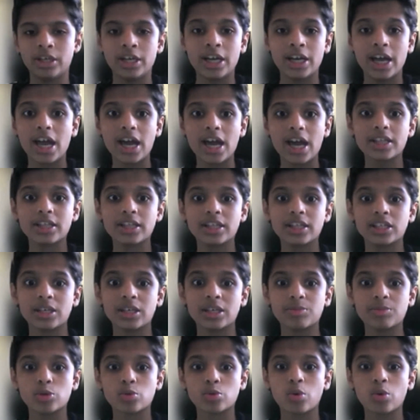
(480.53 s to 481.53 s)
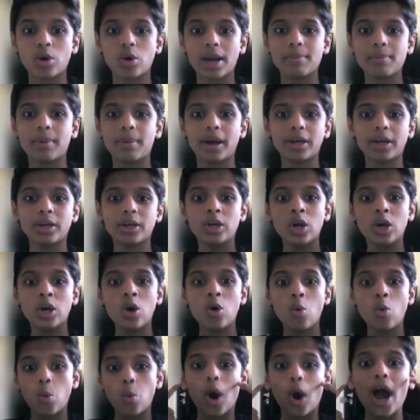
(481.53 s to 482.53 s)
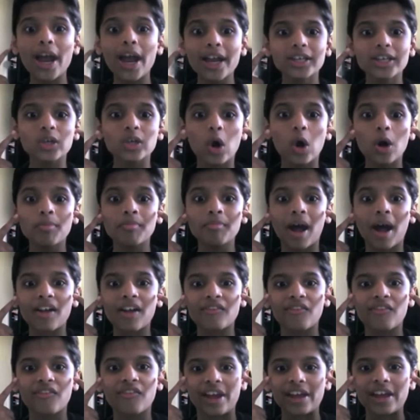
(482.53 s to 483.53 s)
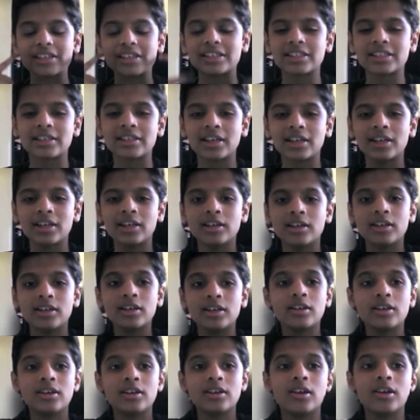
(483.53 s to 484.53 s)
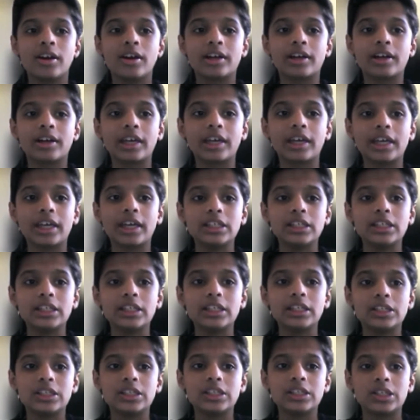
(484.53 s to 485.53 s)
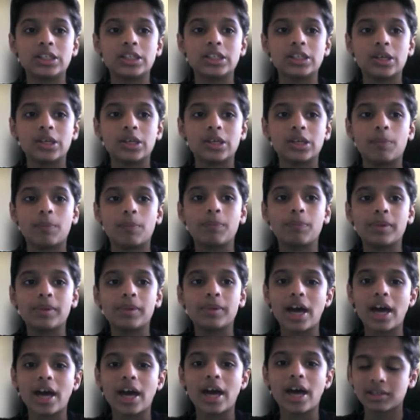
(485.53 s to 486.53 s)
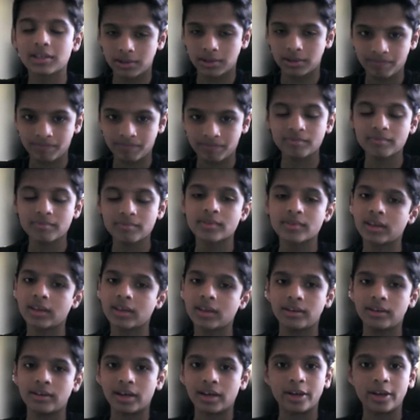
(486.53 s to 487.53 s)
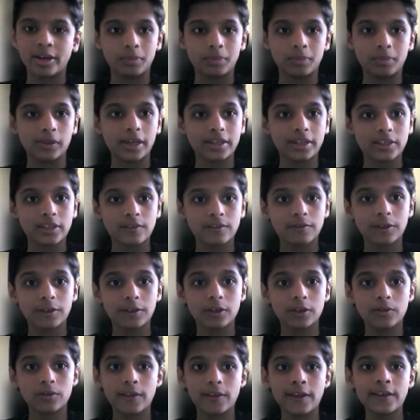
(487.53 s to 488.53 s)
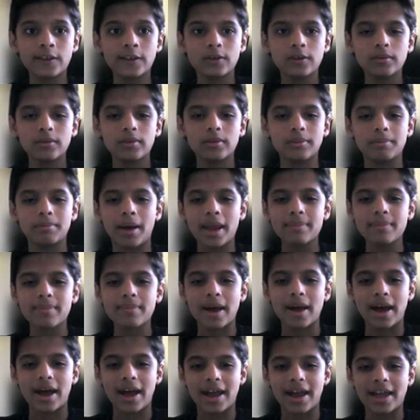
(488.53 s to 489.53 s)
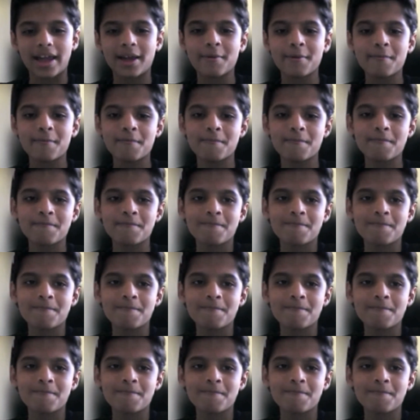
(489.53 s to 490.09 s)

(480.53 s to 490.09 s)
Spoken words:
and the subscribe button right on my face. Okay, so please do that. And I hope you like this video. Thank you and bye bye.